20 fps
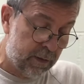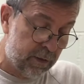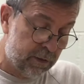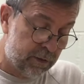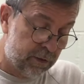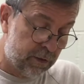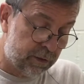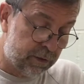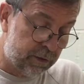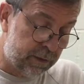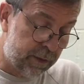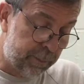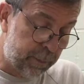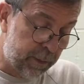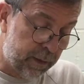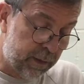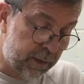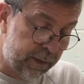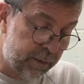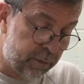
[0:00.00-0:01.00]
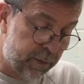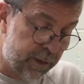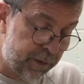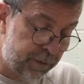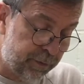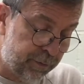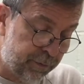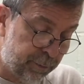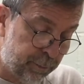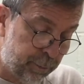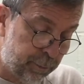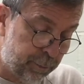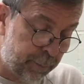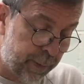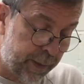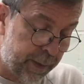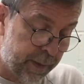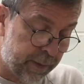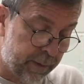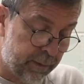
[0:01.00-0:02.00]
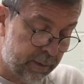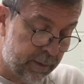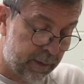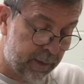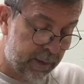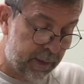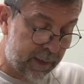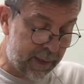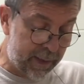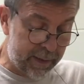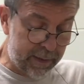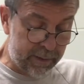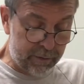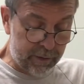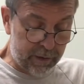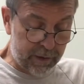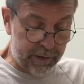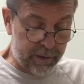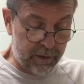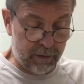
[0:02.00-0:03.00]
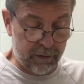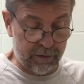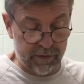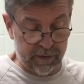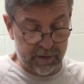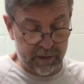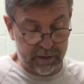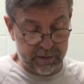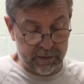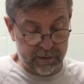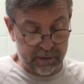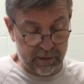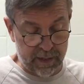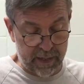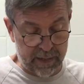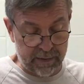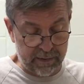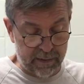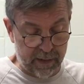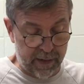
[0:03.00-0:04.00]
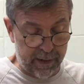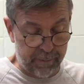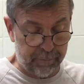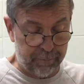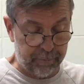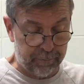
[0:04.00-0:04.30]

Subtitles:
So typically when you pin, and I didn't really go over this the last time,